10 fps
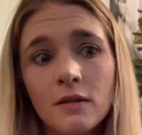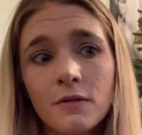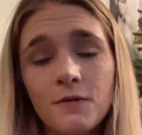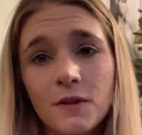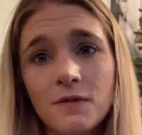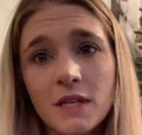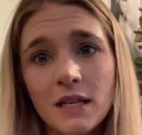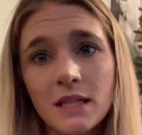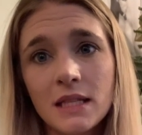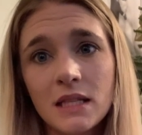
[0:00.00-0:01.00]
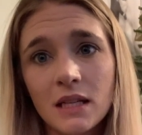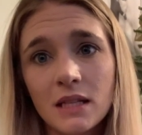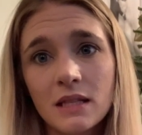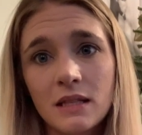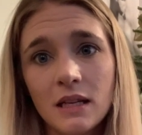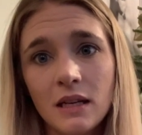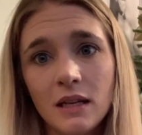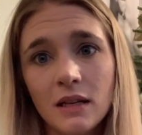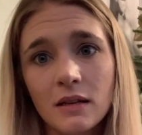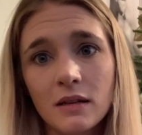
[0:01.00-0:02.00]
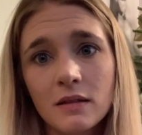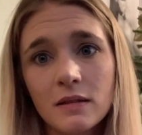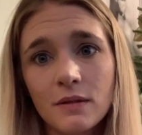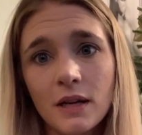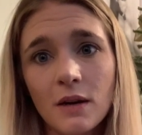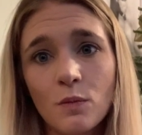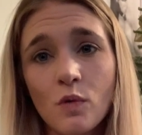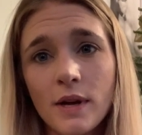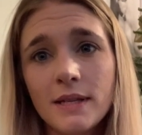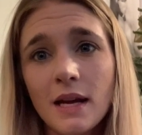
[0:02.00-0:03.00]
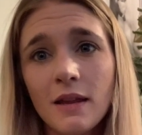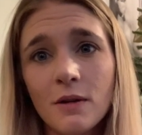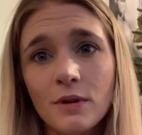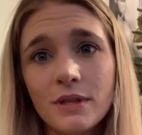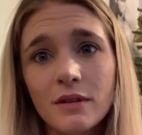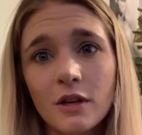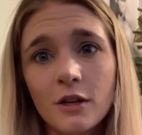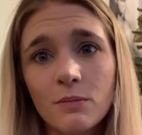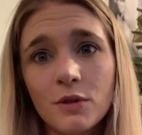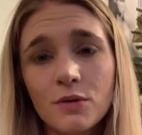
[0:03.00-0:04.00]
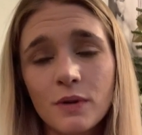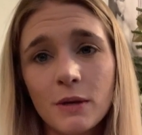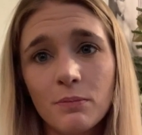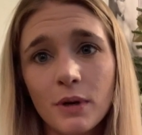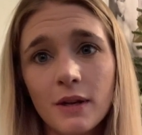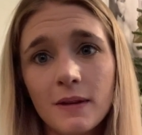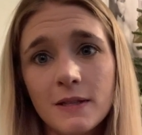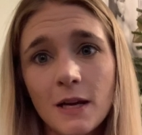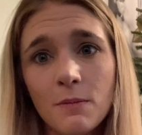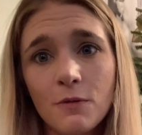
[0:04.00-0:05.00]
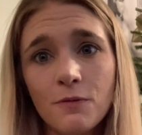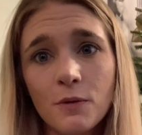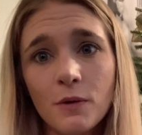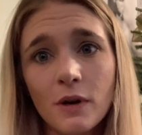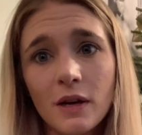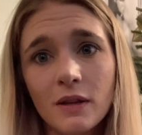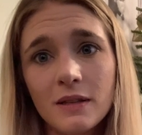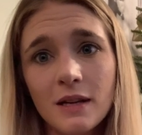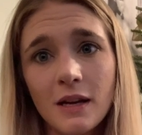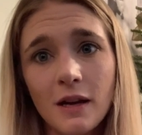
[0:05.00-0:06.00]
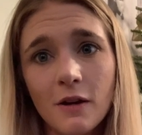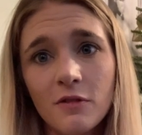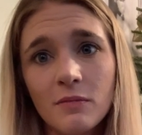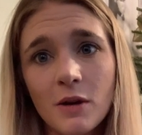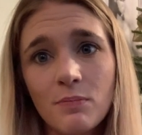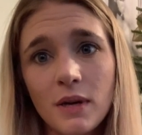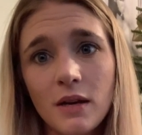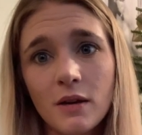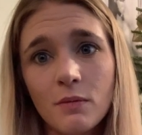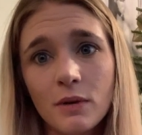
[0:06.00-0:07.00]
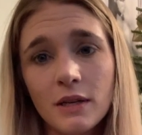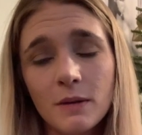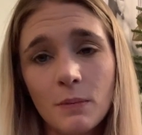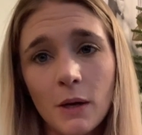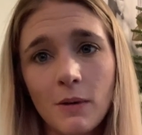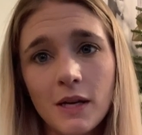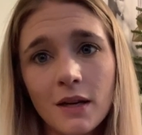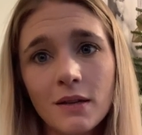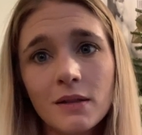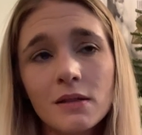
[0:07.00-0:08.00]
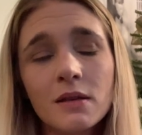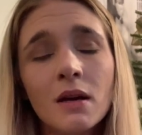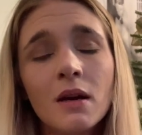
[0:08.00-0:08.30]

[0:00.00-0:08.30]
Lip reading: 15, 16. So we had one day that we did not in between, but the day before and the day of my peak, we did baby dance.